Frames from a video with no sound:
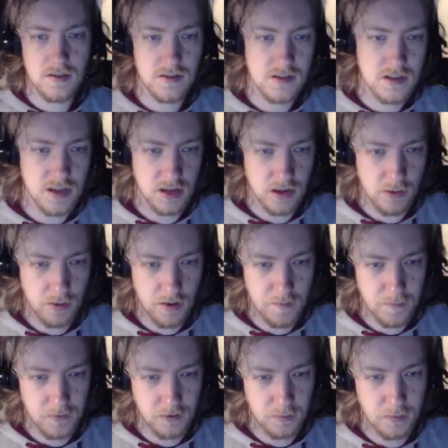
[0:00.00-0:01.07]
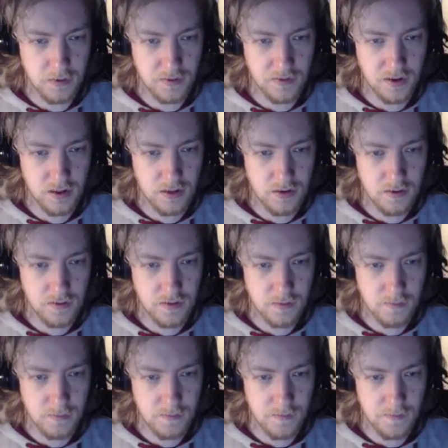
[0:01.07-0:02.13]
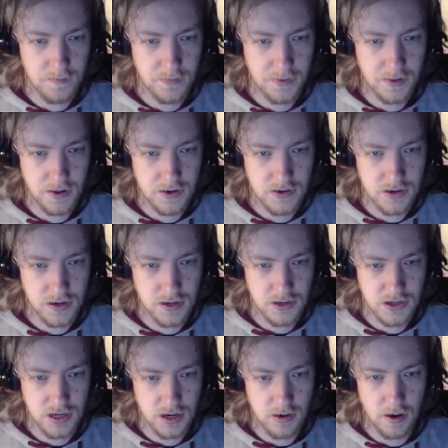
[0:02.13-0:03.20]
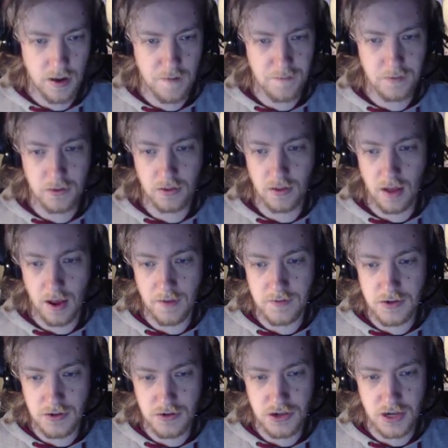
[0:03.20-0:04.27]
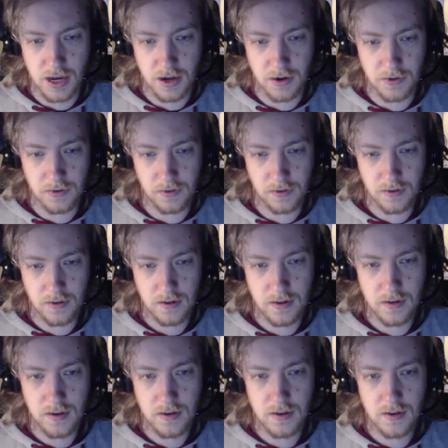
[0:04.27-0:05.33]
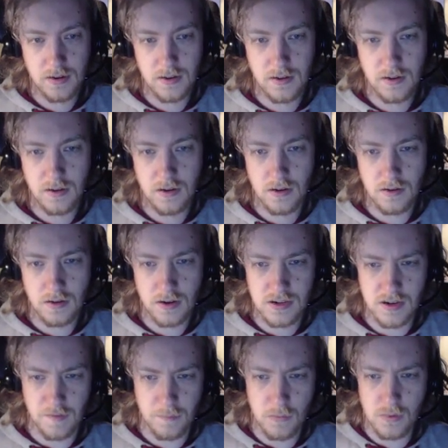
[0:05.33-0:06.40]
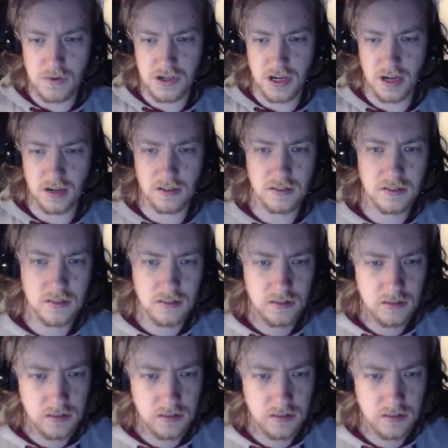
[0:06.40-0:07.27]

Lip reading: Let's see, do I have multiple of either of them? Shiny, Shadow. I have two Shadows. I actually have more Shadows.